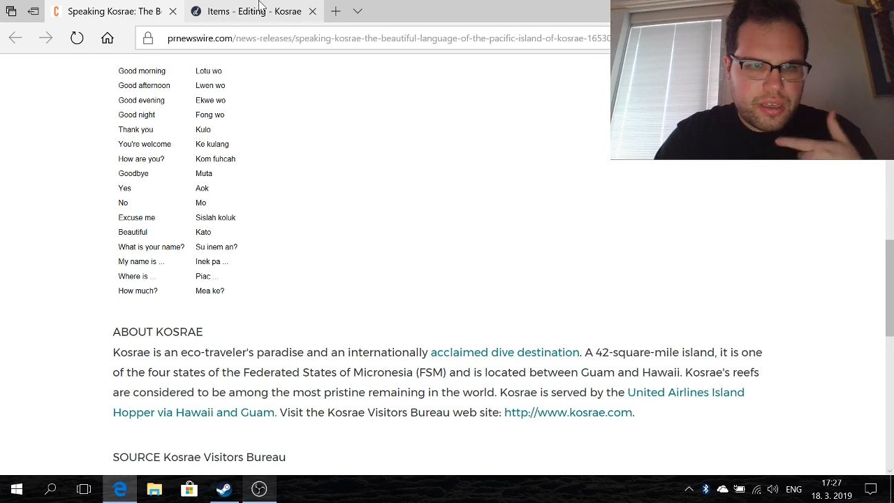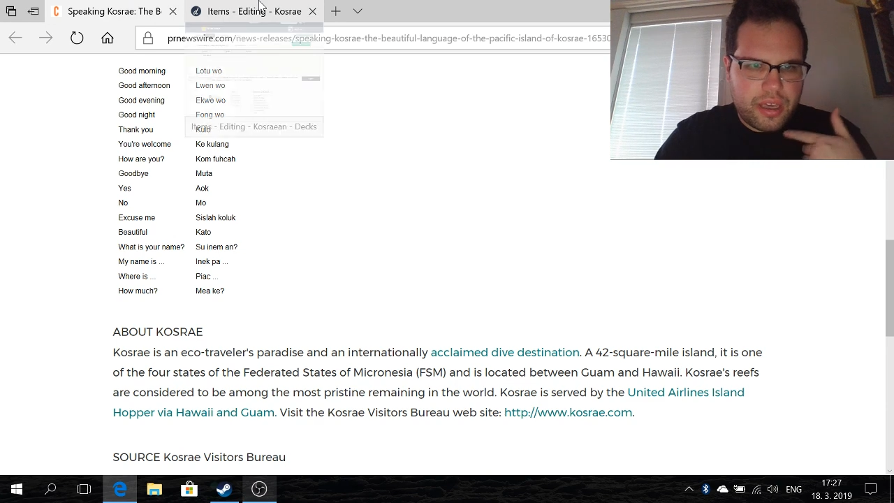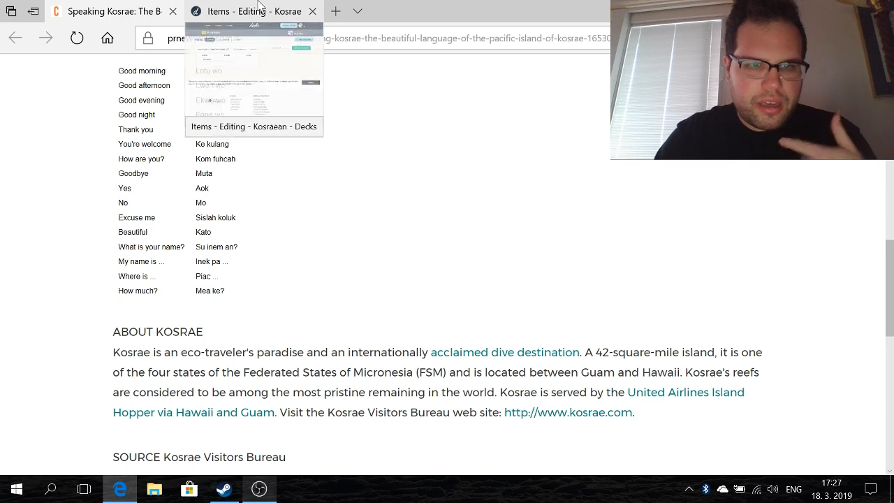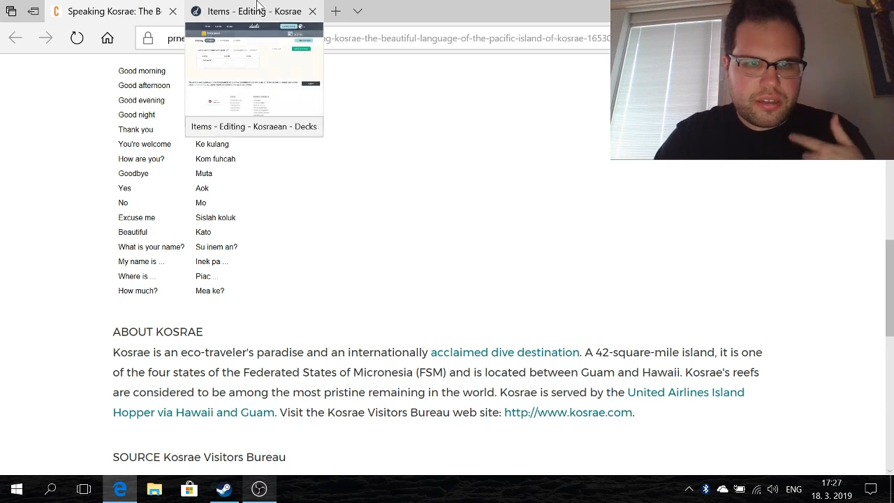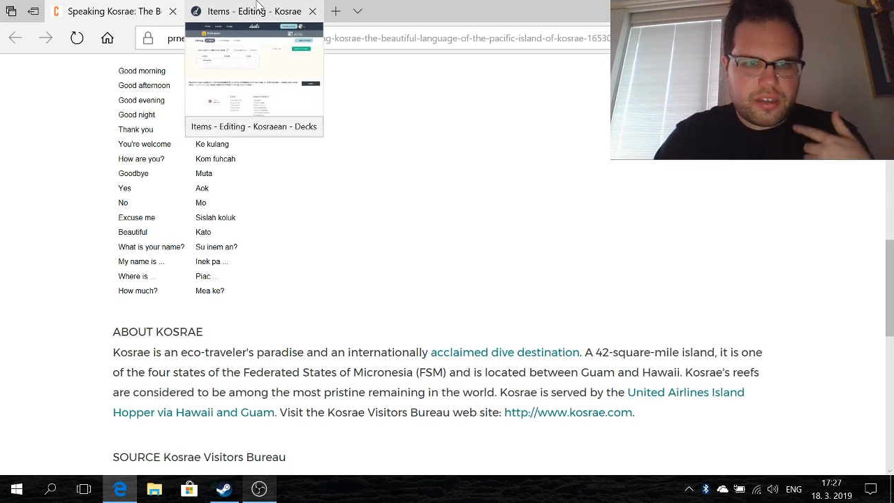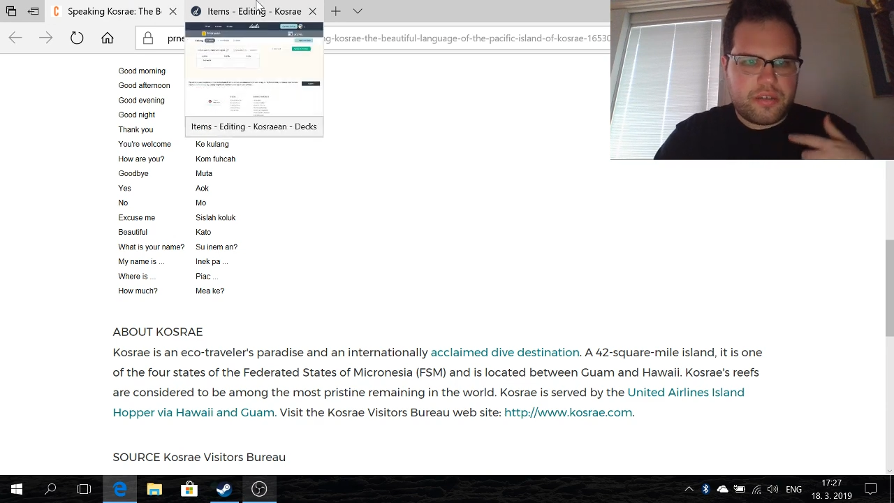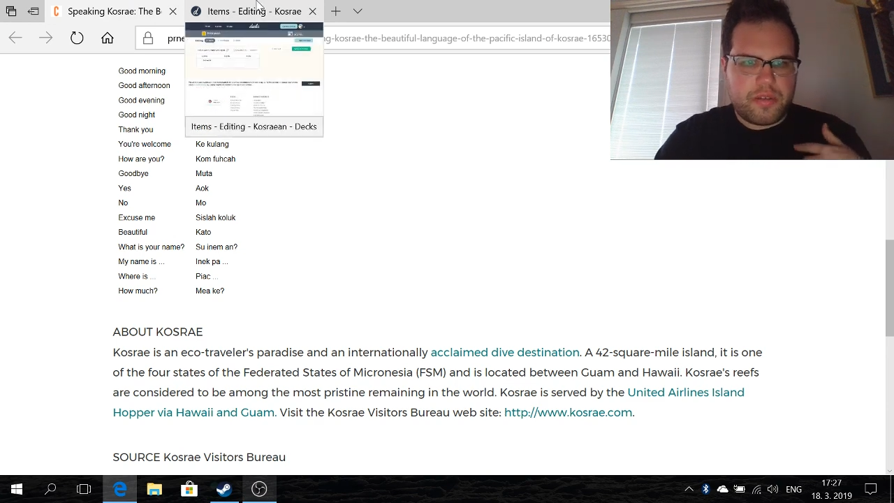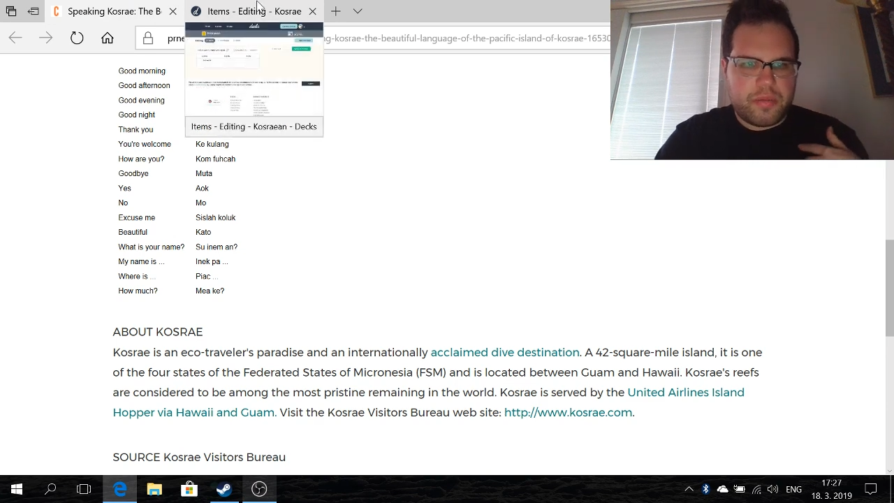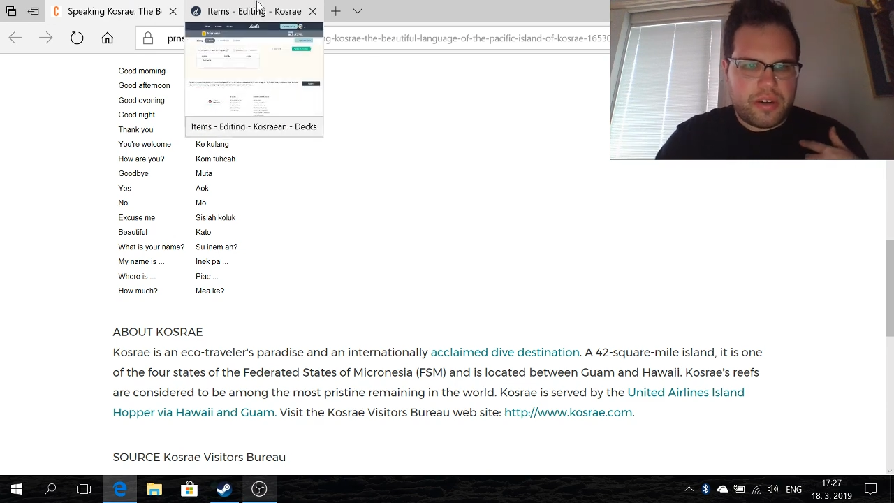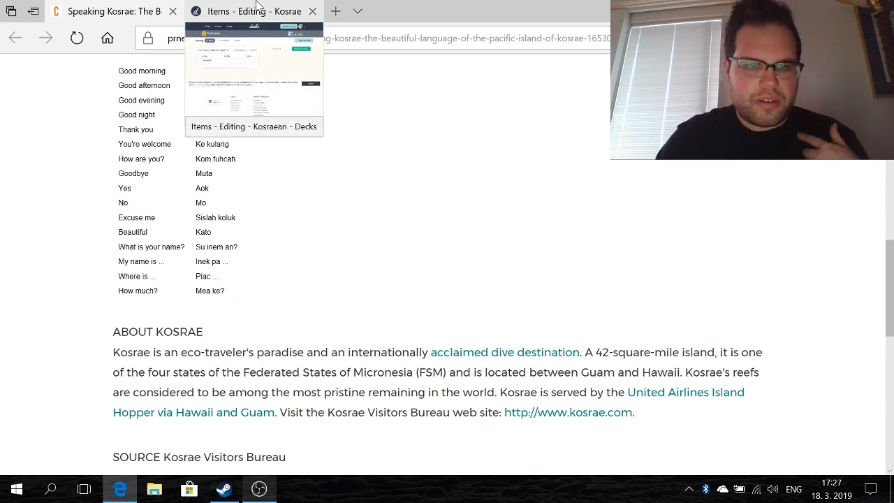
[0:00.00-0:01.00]
the K is going to
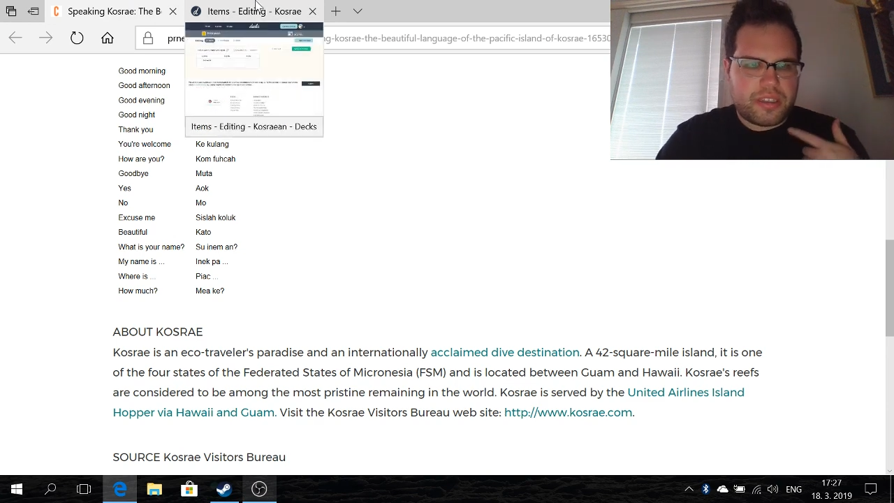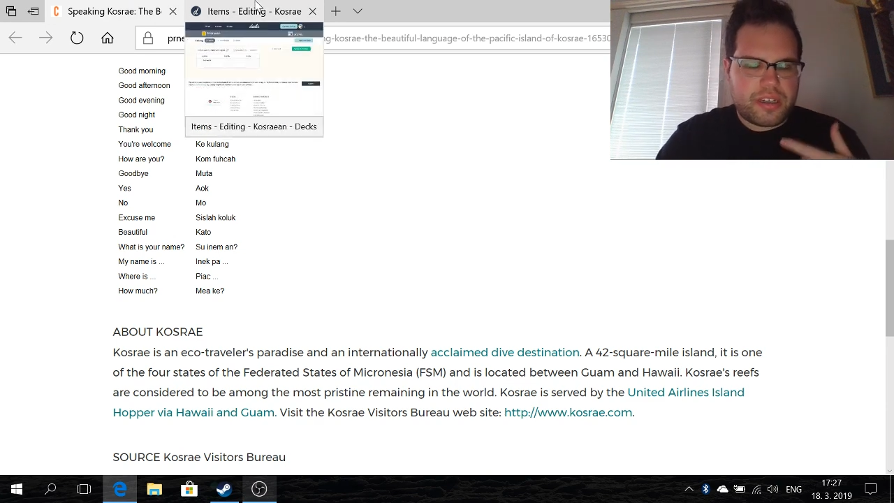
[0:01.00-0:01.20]
be pronounced